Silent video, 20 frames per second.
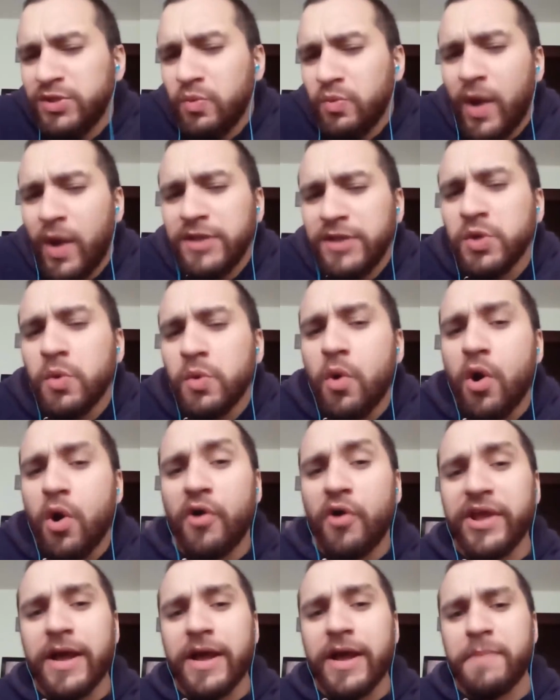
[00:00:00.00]

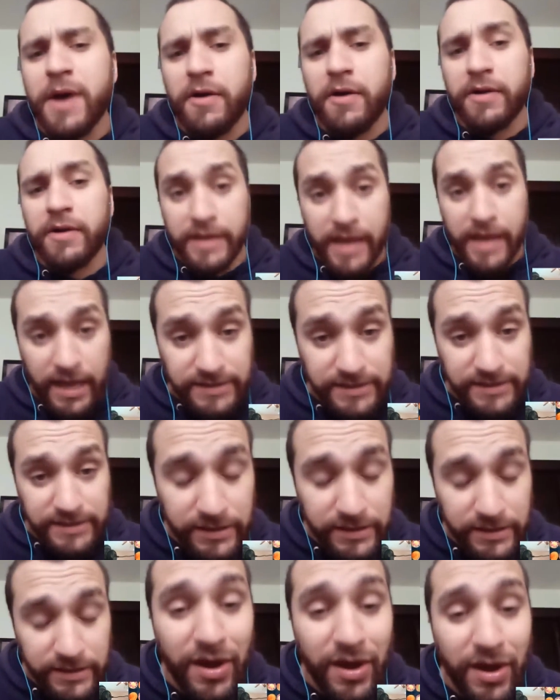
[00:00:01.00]
about it? Yes,
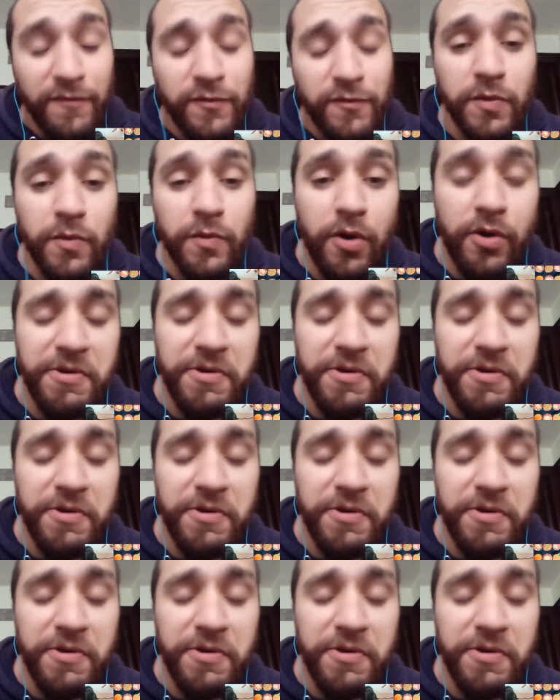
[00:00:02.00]
you have to worry